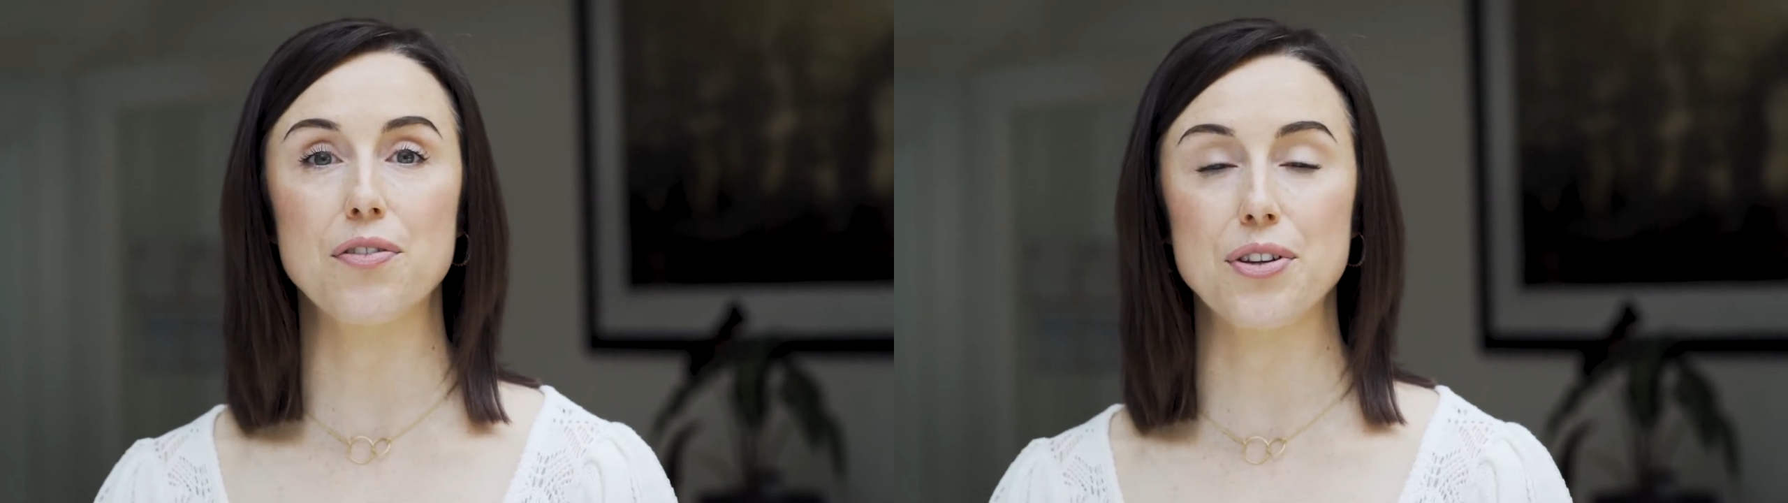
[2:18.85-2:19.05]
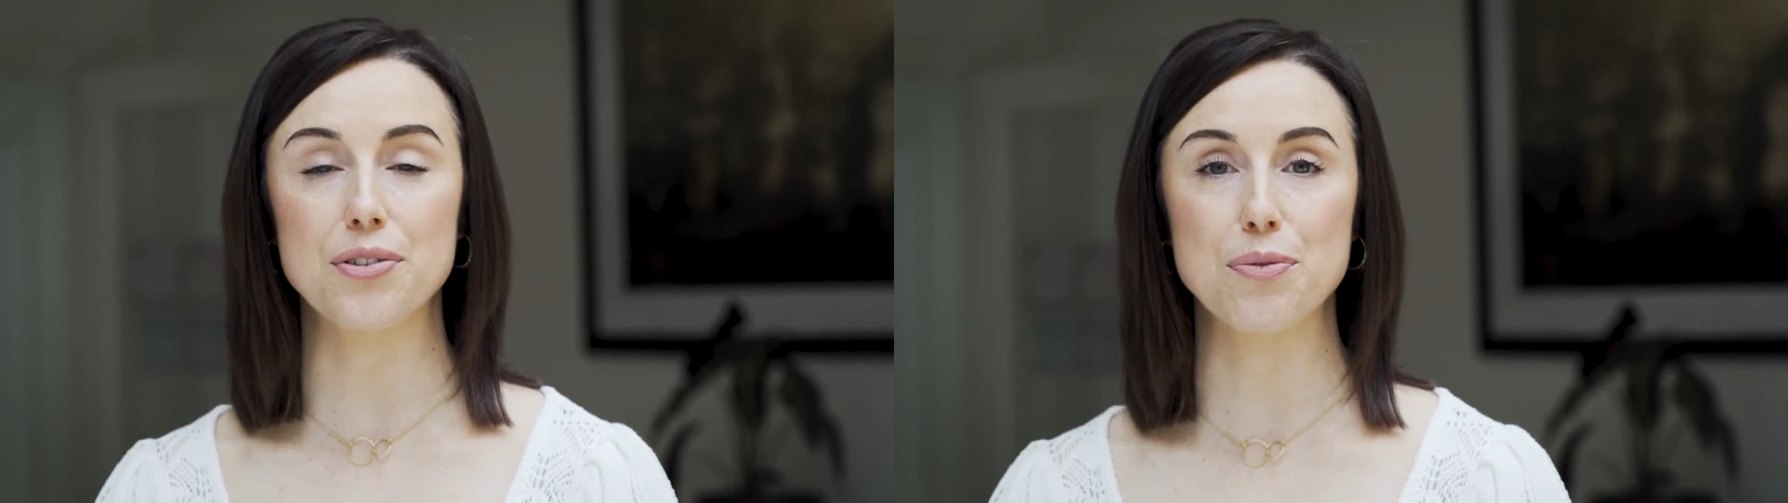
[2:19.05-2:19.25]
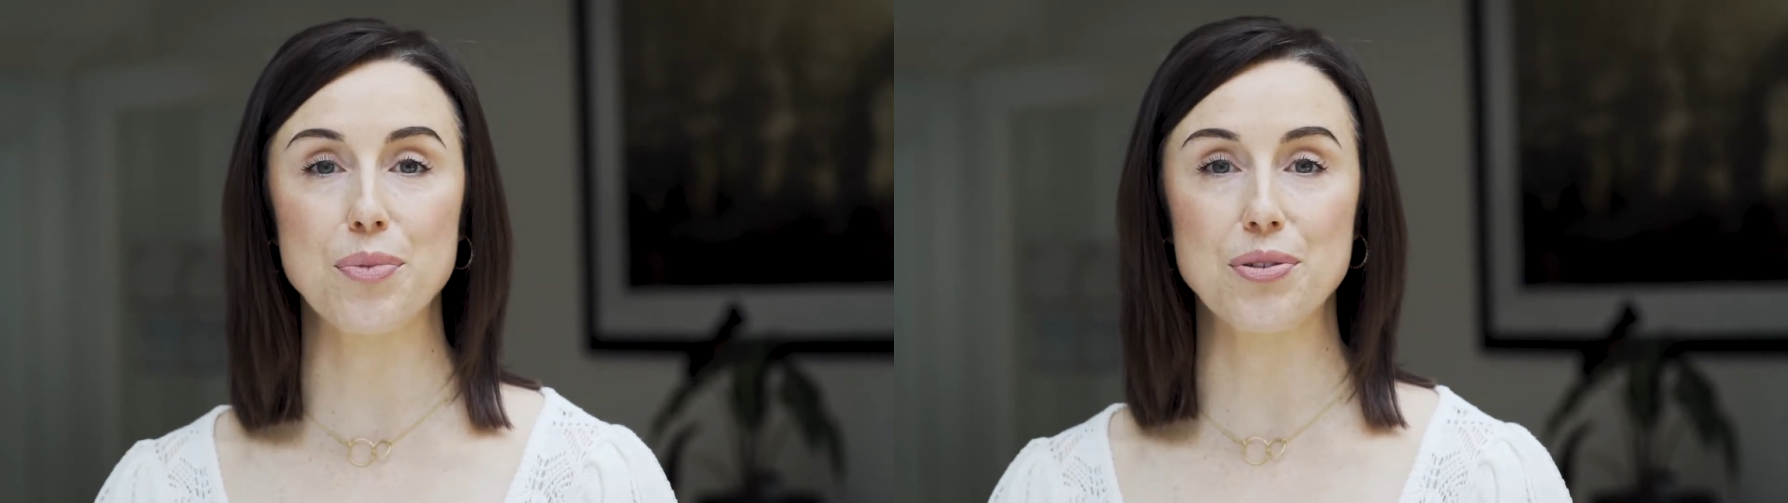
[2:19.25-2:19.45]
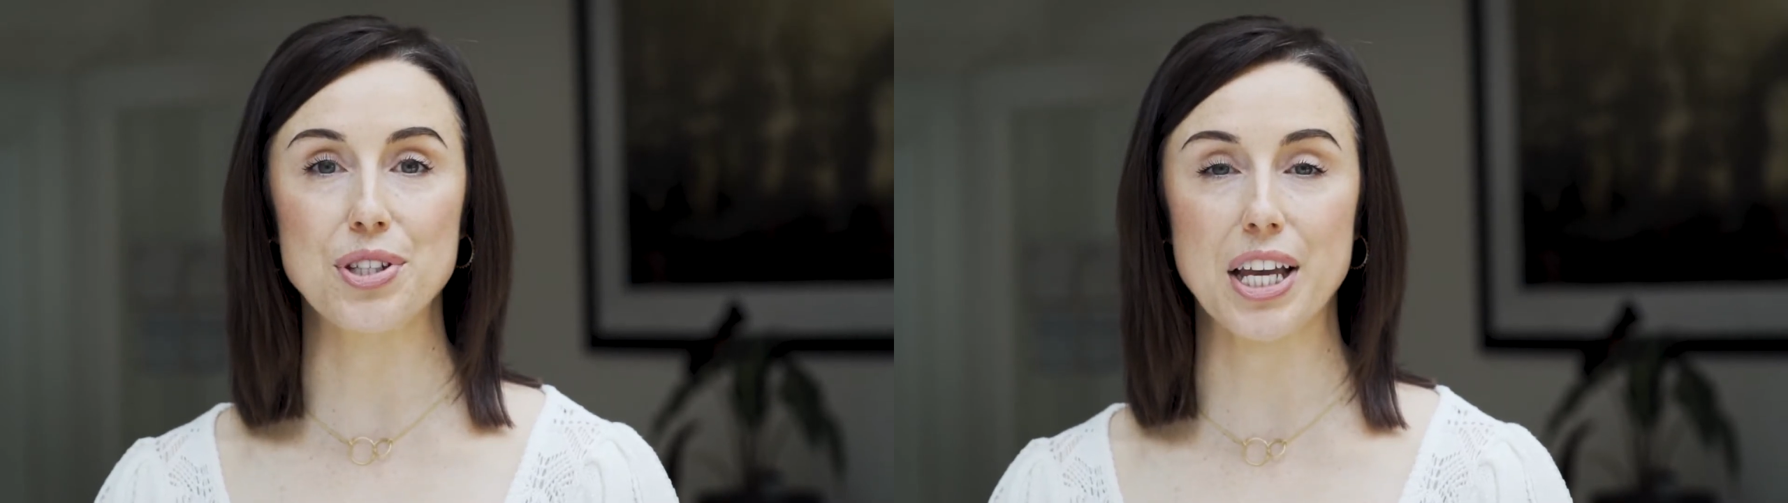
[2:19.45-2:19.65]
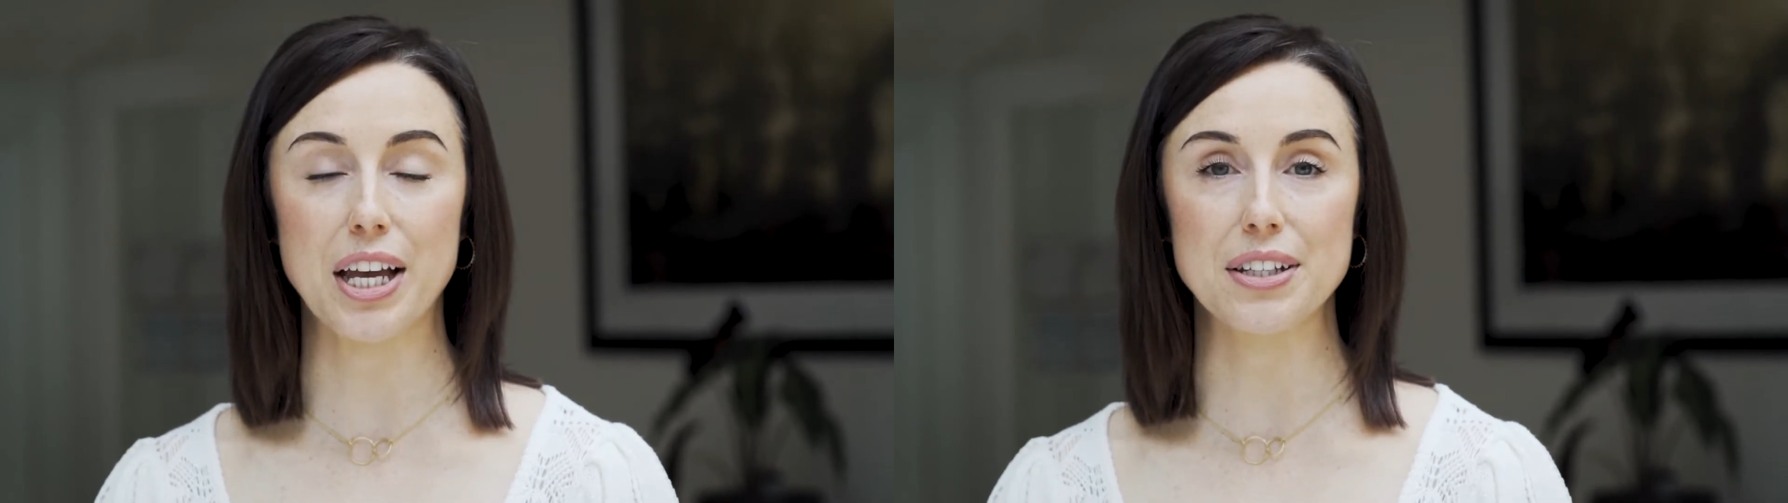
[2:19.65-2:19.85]
of those
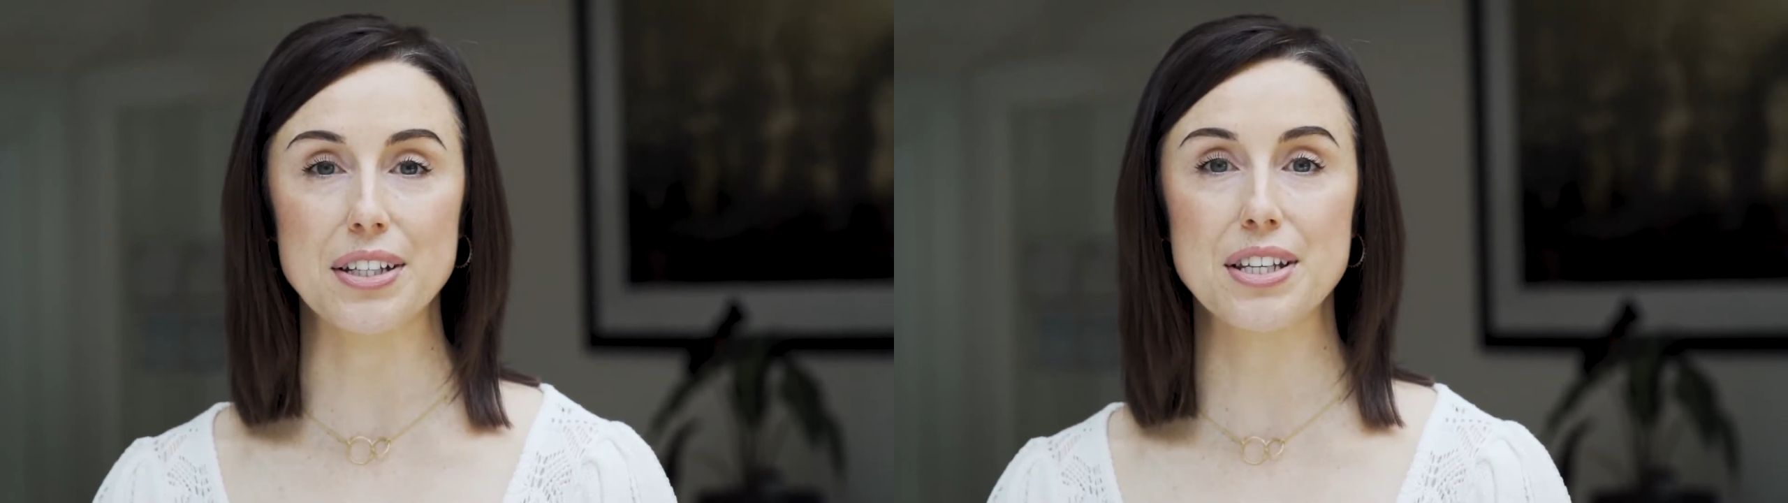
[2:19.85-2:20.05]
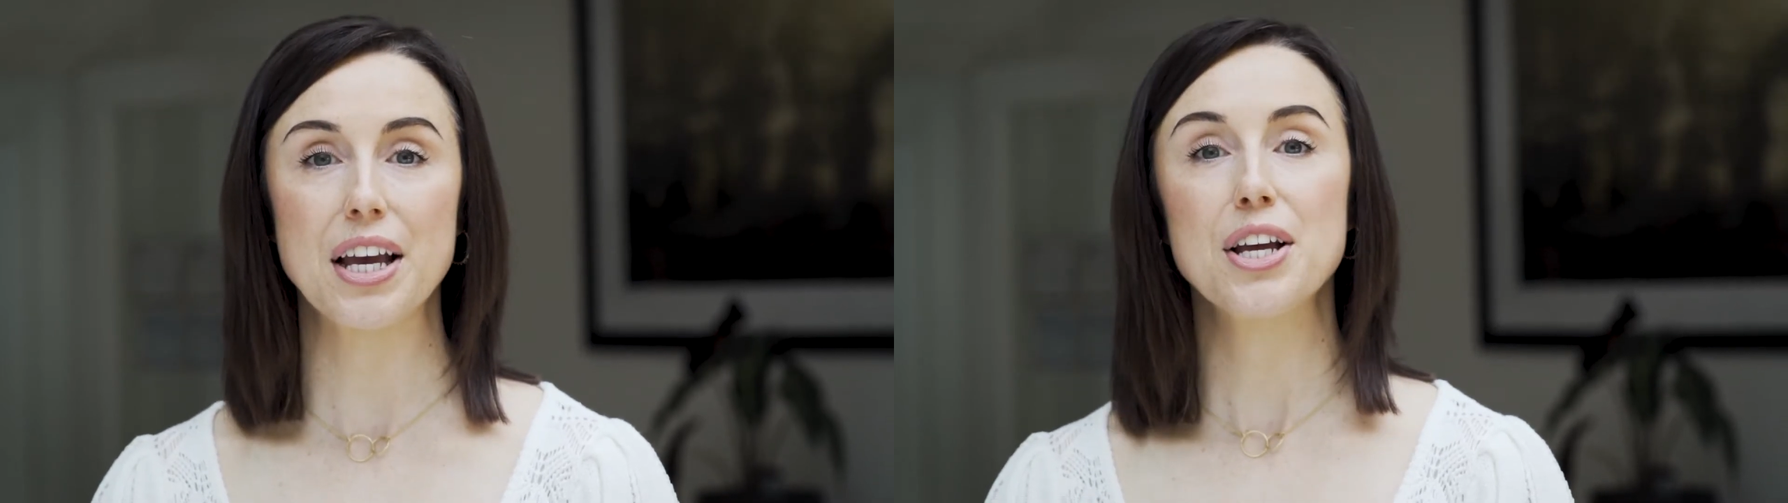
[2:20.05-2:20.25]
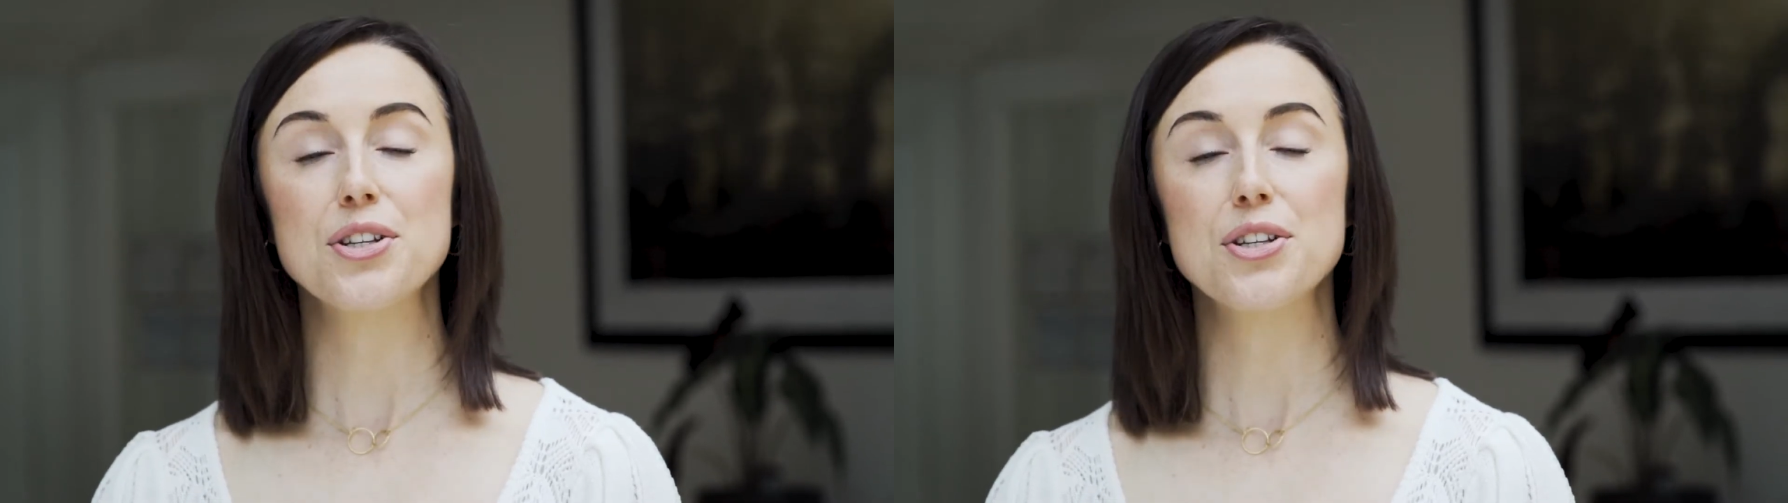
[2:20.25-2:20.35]
immune cells.